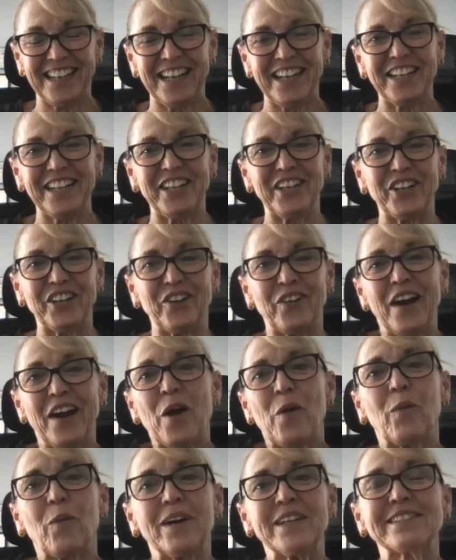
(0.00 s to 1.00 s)

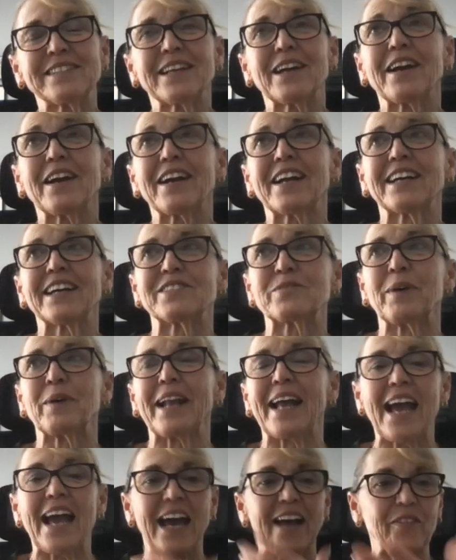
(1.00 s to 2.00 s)
Because when
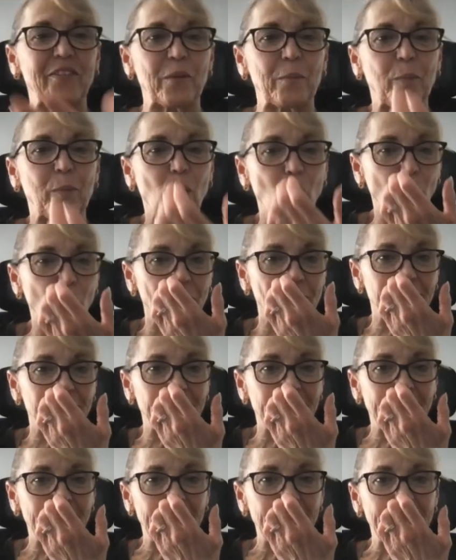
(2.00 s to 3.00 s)
I had the
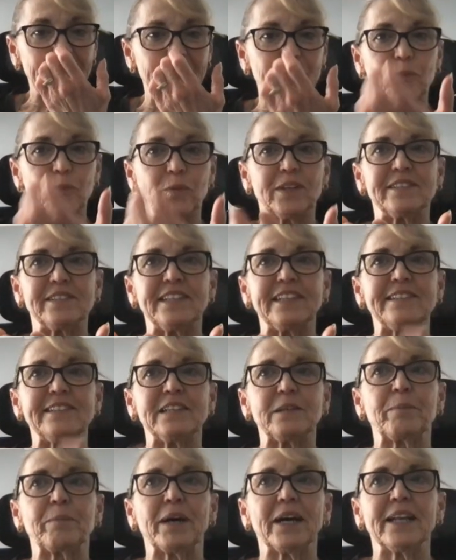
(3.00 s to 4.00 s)
port, it was
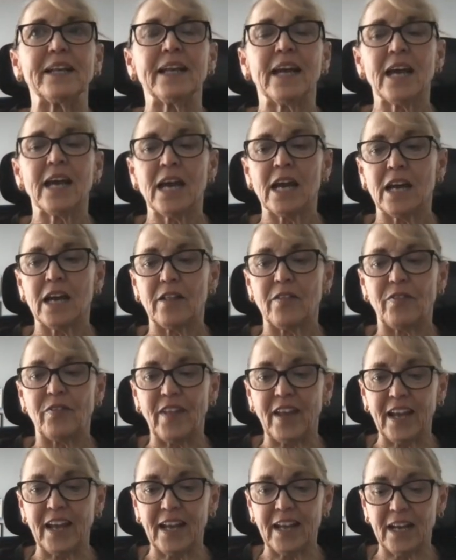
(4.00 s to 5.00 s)
easy, but
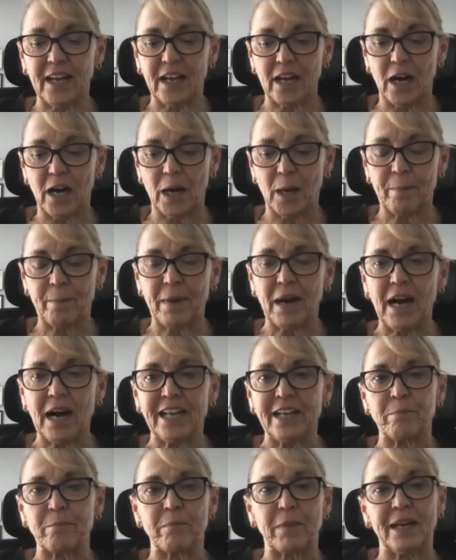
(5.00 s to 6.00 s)

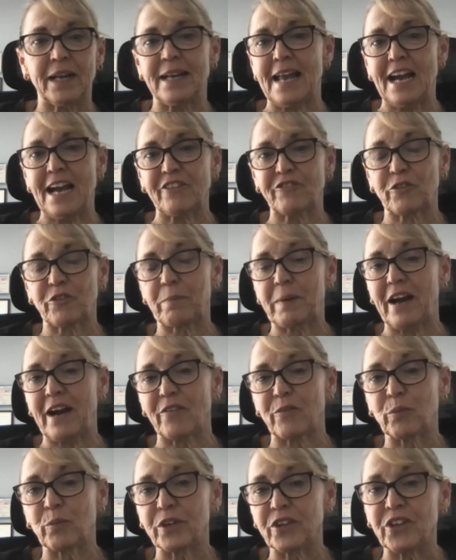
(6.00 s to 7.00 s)
my
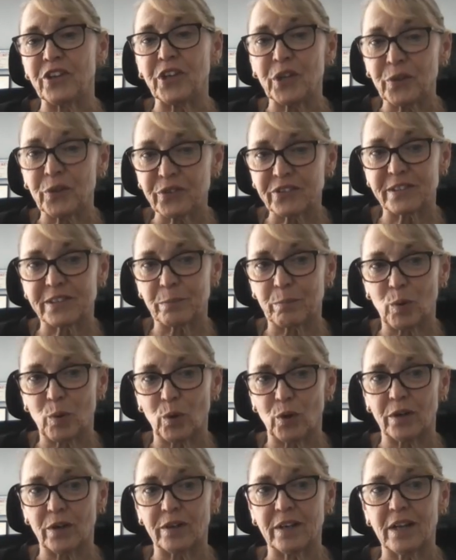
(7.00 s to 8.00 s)
naturopath wouldn't use the
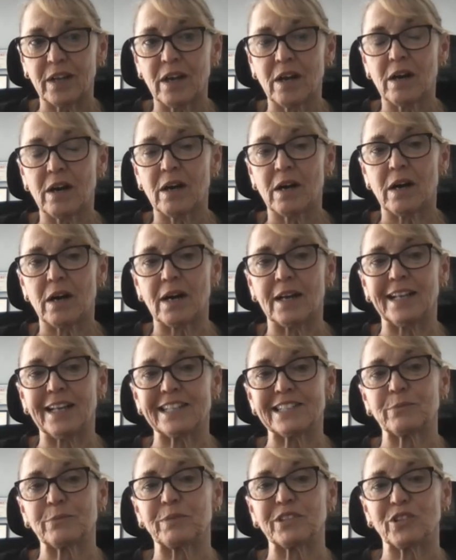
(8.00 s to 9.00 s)
port
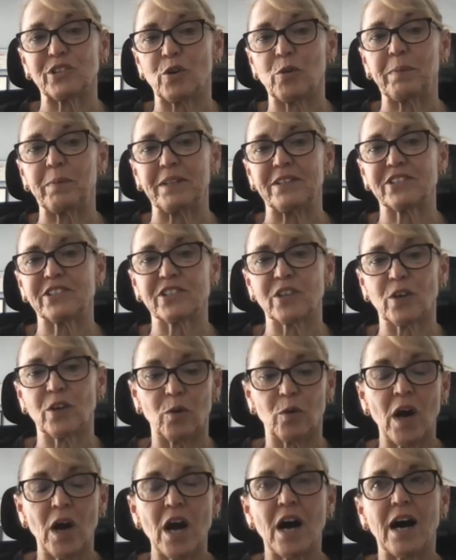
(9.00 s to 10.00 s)
unless it was open.
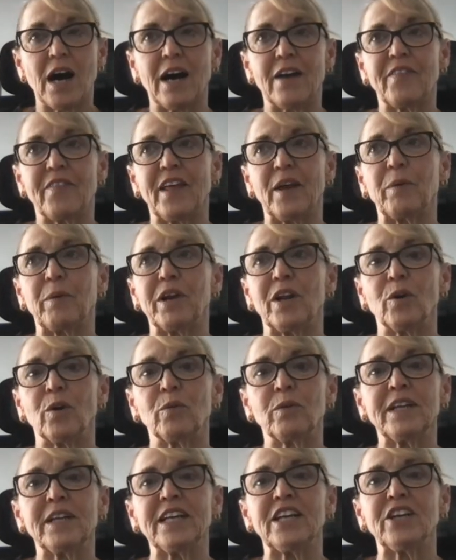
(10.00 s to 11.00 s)
So they would
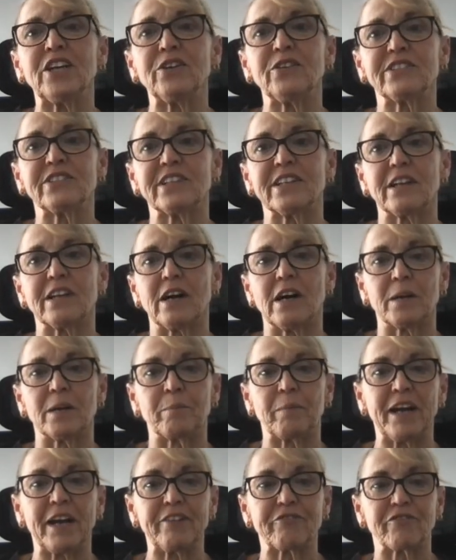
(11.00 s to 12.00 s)
only use it on
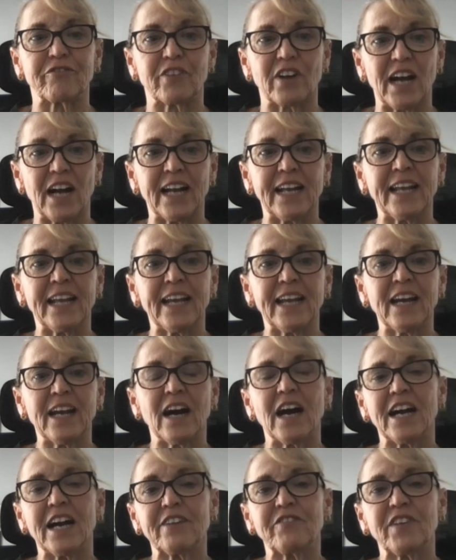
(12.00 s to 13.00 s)
my Friday
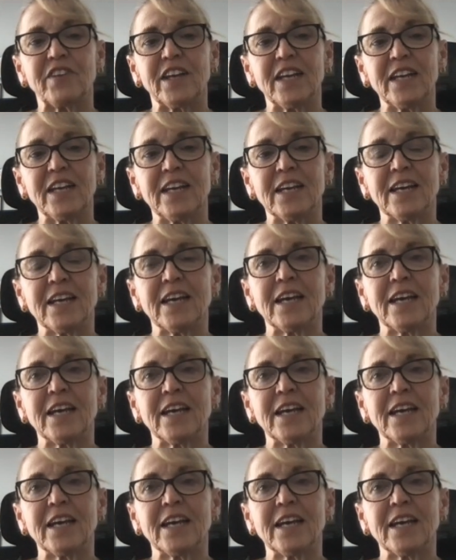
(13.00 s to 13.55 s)
IV,